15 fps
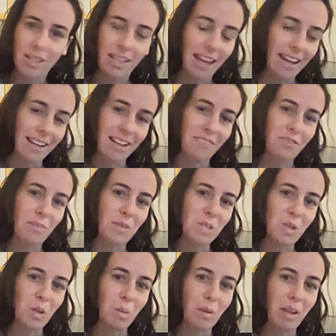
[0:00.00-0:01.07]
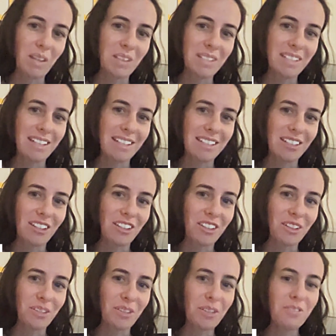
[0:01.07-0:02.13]
getting it from the solar panels they install on
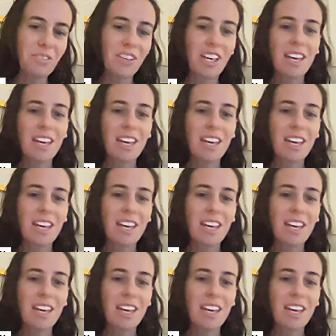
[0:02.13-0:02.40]
their roof,